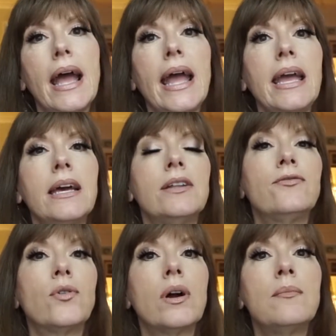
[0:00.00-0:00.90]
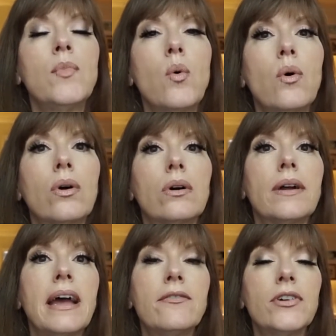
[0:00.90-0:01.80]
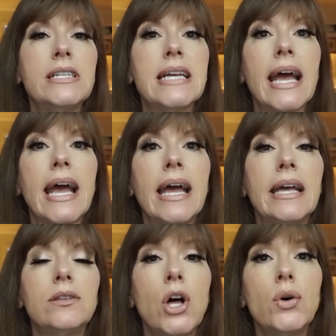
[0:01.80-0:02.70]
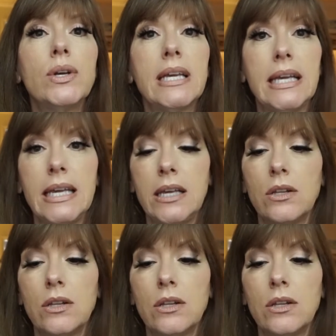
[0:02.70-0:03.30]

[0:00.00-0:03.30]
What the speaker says: And for a more everyday, low-key